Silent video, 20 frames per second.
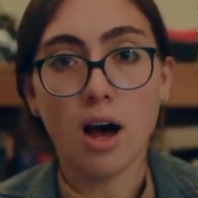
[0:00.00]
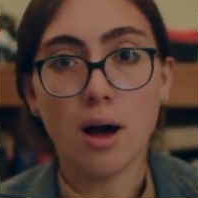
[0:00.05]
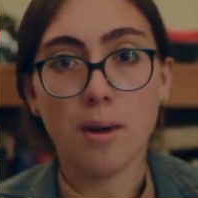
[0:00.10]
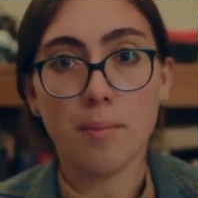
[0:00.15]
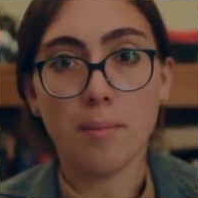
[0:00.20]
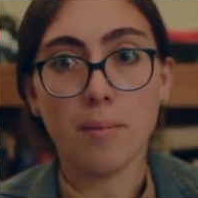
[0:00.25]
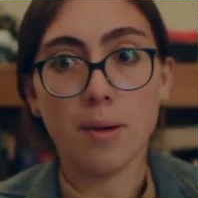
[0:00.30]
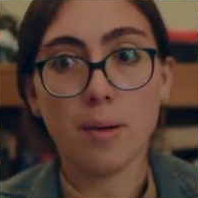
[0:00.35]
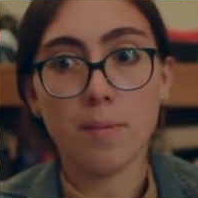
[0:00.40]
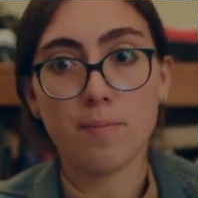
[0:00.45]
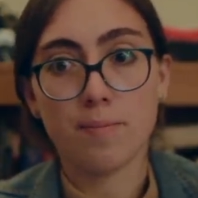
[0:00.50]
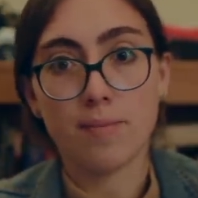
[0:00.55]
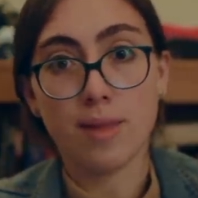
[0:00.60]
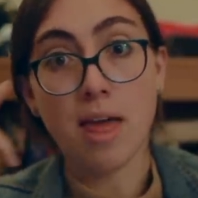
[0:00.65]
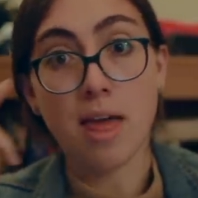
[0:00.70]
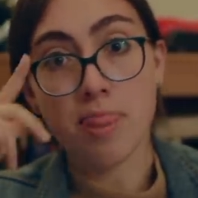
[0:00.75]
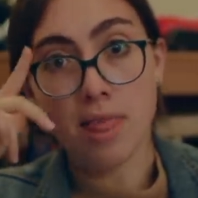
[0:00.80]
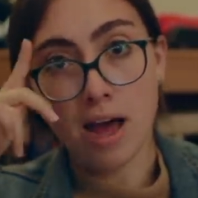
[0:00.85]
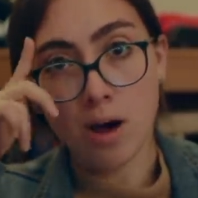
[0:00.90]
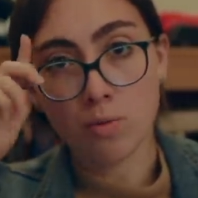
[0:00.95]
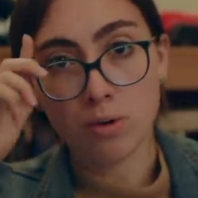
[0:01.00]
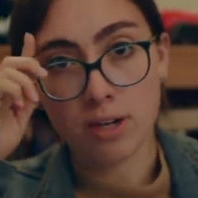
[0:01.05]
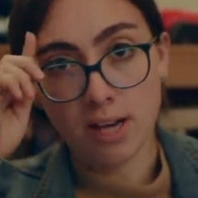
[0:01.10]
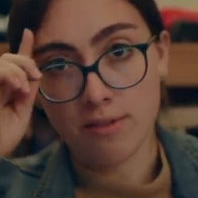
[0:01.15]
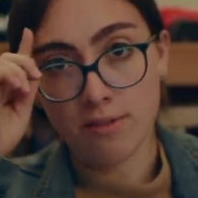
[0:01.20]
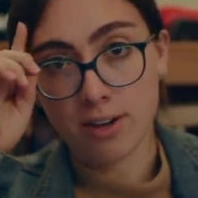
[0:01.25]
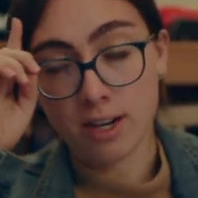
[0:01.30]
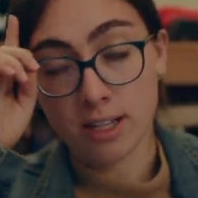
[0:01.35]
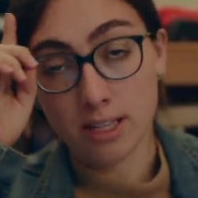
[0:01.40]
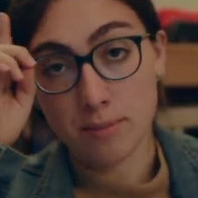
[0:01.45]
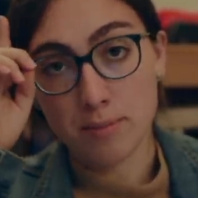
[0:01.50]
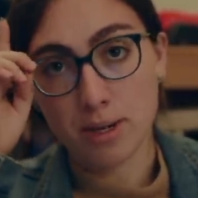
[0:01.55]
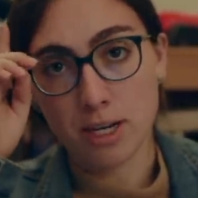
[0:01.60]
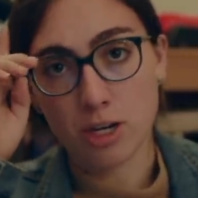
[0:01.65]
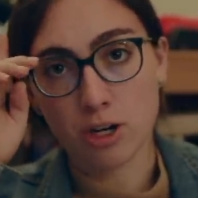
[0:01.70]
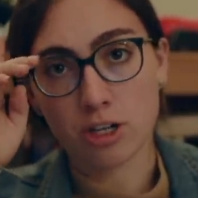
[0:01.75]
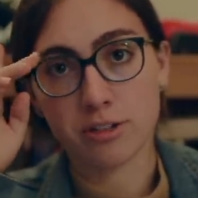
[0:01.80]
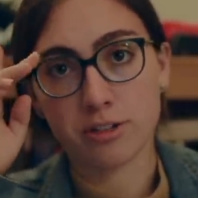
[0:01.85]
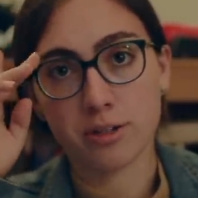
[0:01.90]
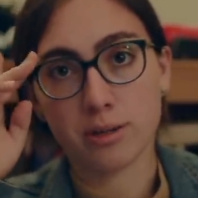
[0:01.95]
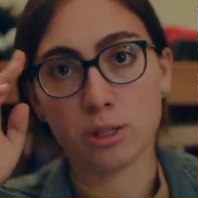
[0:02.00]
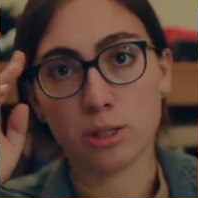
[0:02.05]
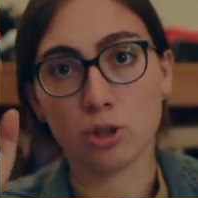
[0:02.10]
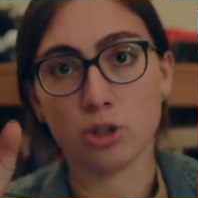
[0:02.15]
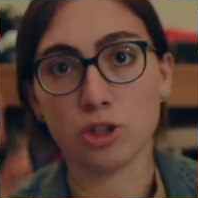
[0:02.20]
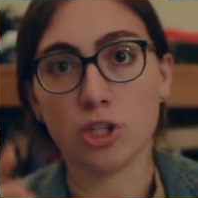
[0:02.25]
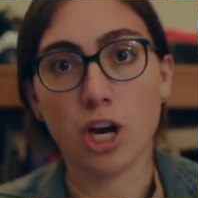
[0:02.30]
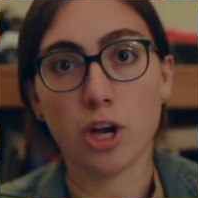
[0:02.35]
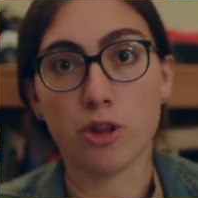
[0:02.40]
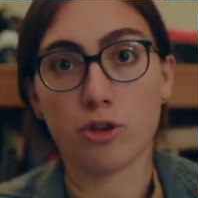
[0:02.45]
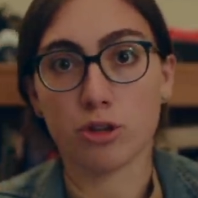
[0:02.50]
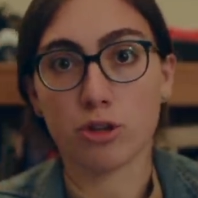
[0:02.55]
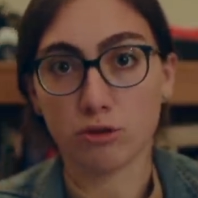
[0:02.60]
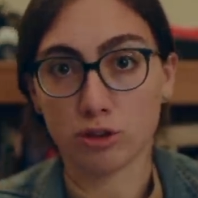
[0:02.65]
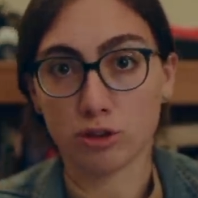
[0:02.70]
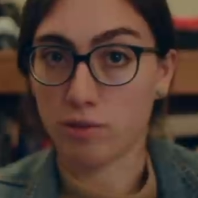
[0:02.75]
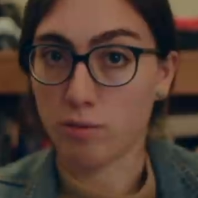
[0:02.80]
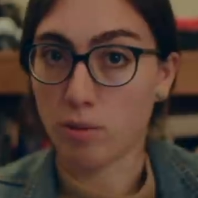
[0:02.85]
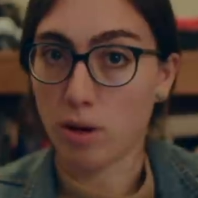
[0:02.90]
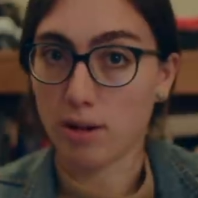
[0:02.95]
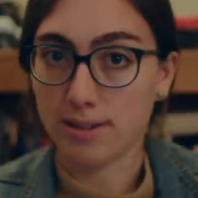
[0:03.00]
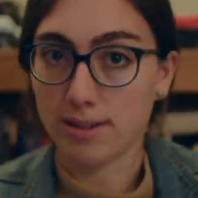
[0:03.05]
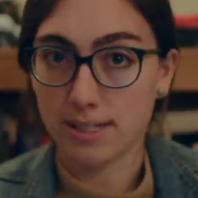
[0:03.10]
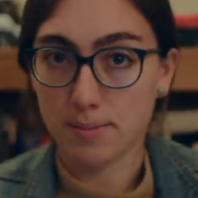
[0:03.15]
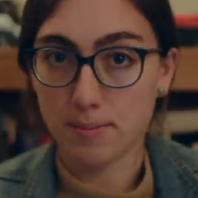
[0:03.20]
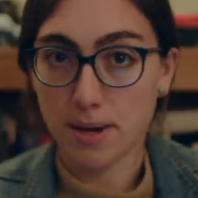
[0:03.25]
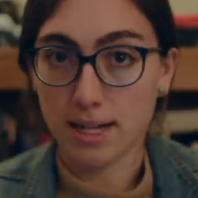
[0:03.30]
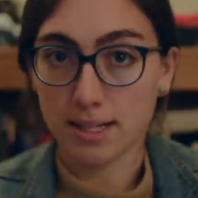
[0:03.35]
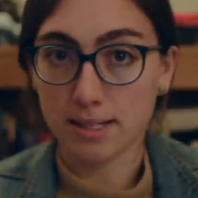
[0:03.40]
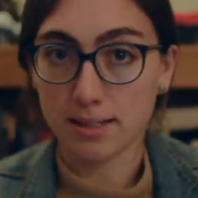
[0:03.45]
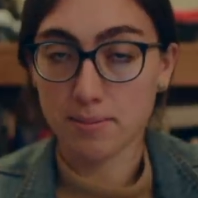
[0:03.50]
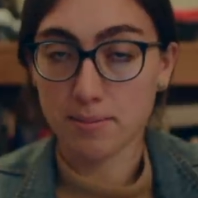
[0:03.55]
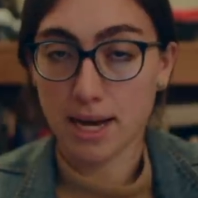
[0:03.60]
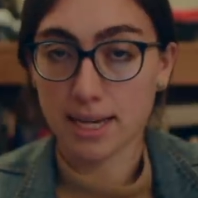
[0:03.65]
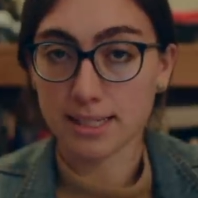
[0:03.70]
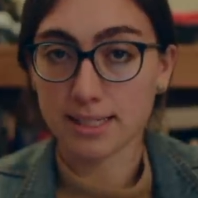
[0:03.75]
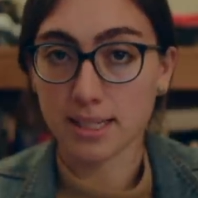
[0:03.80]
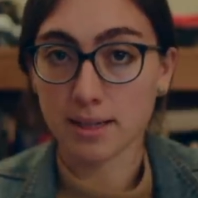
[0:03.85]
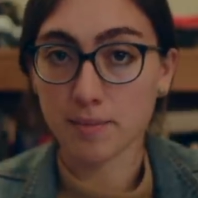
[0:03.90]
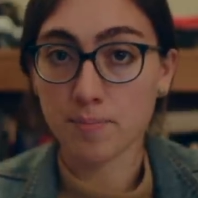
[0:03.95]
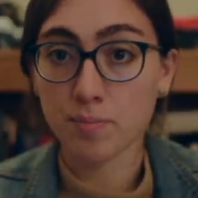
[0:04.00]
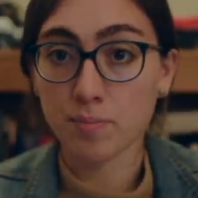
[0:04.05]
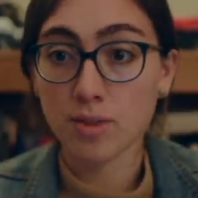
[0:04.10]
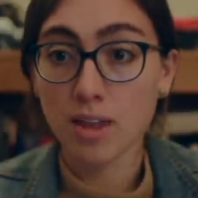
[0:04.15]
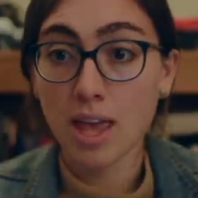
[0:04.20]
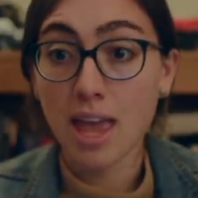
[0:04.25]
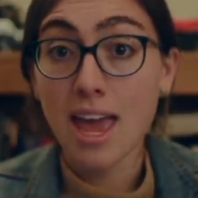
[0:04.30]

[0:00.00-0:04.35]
Um, and that would definitely be detrimental to alternative policies pass passing.